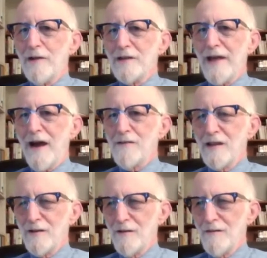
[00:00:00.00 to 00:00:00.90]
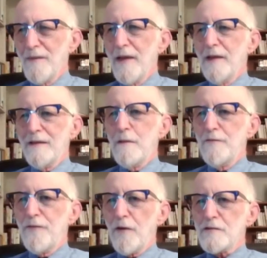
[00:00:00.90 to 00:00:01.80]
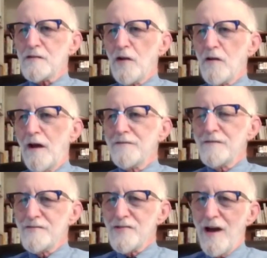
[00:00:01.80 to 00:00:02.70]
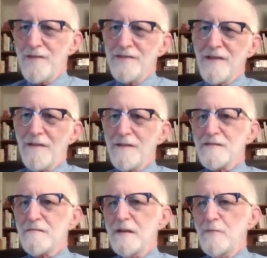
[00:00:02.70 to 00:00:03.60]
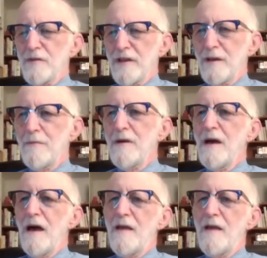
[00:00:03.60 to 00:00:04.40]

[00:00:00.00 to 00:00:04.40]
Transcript: going downhill? Let me first start off, since Jonathan's on the screen with him,